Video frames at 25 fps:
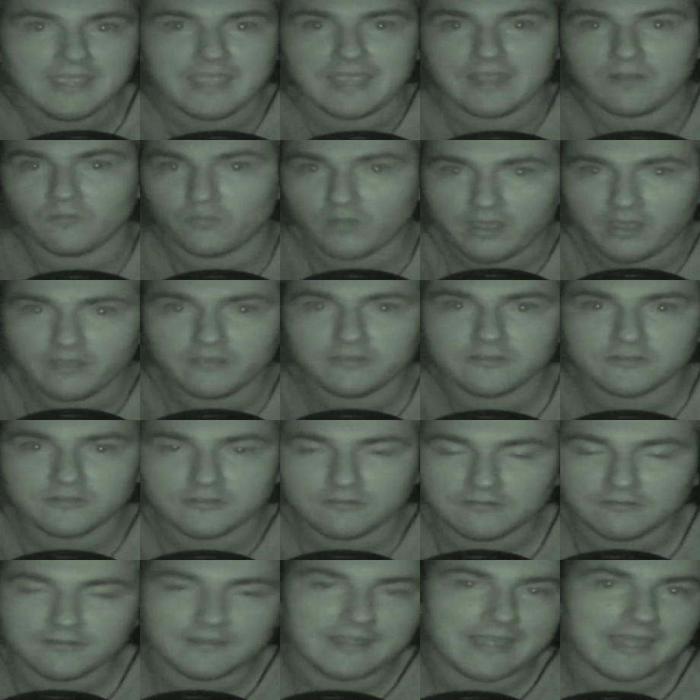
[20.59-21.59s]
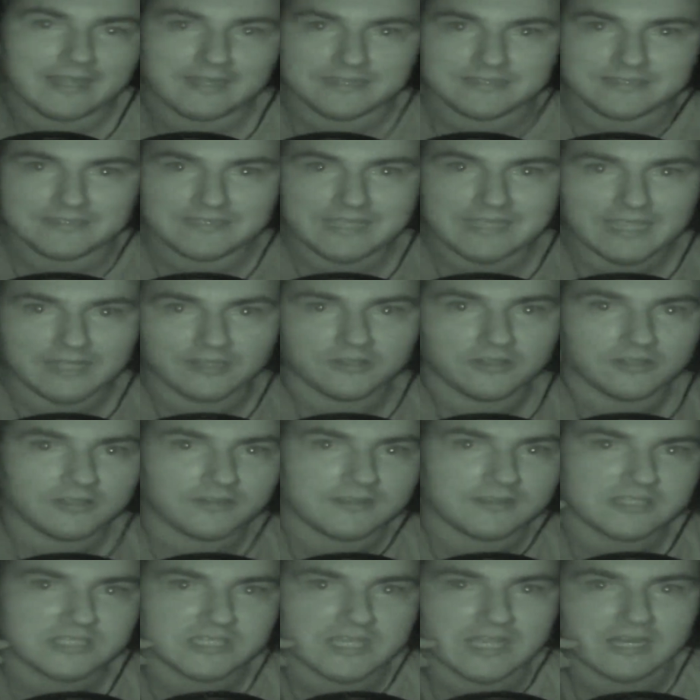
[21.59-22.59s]
and while you do that take a look at
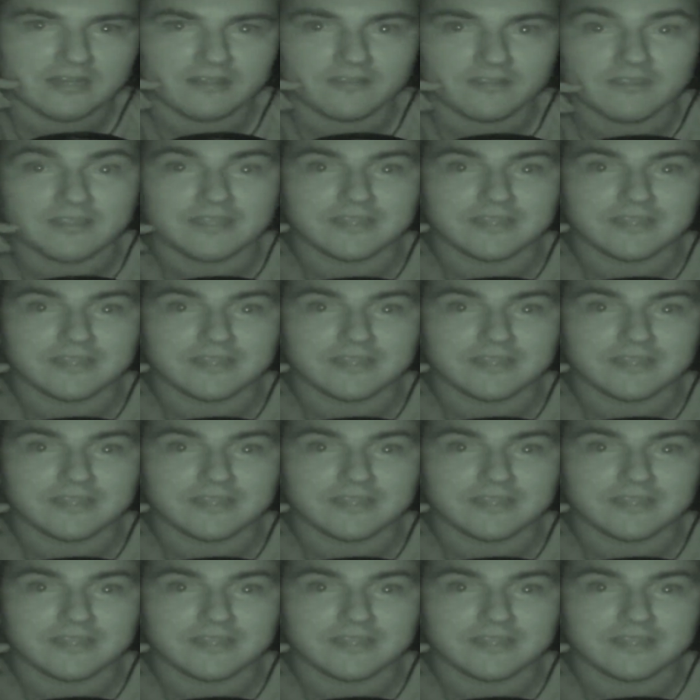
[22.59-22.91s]
the channel